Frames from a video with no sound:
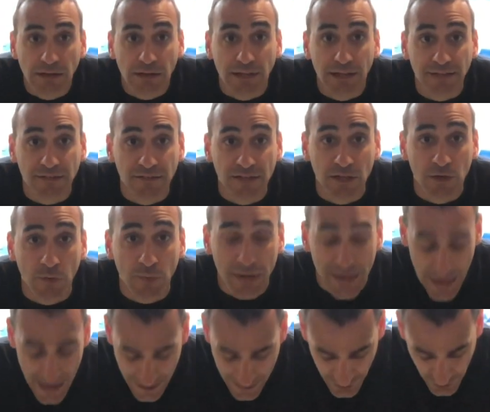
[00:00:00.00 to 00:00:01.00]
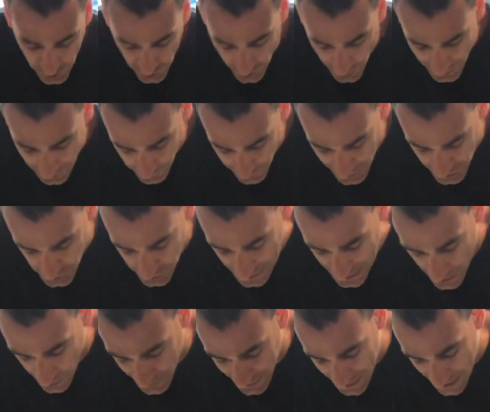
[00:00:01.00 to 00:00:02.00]
let's see what we got here. So we reached
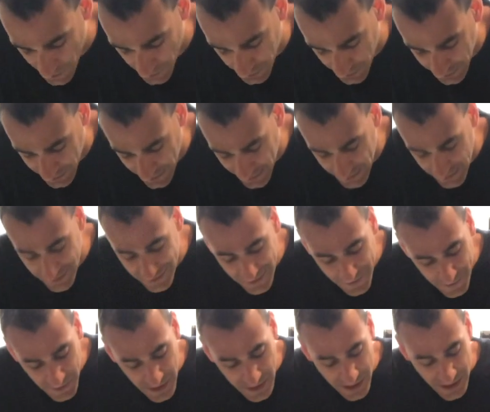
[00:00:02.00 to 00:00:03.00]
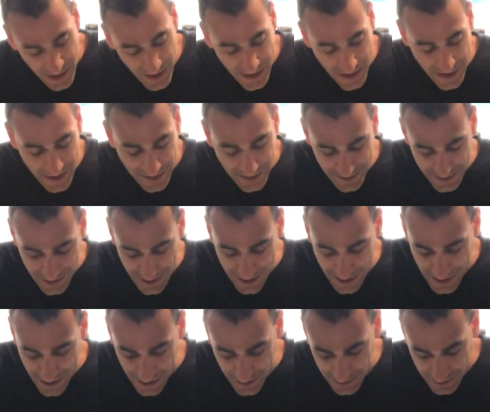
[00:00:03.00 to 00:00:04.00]
out, we got one of these, and
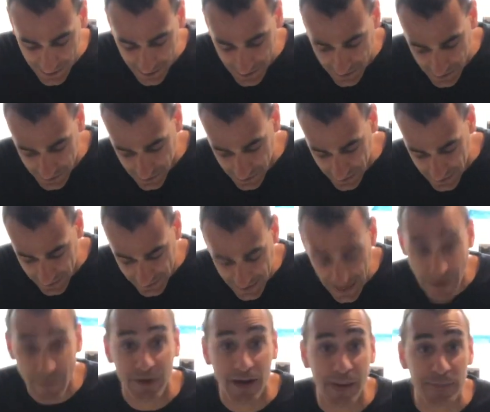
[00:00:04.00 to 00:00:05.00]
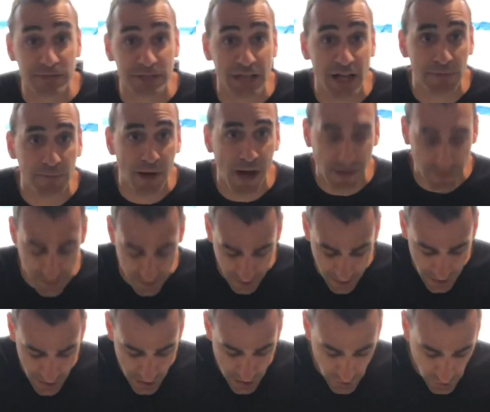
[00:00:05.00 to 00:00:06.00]
uh, let's see how it comes in the unboxing.
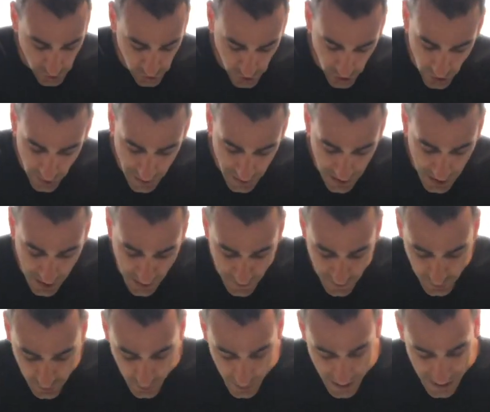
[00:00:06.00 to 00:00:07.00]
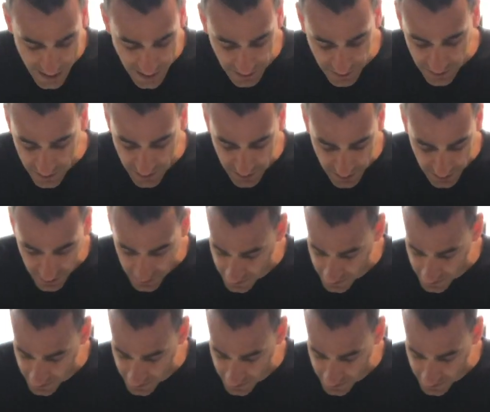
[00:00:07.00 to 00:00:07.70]
So it comes with,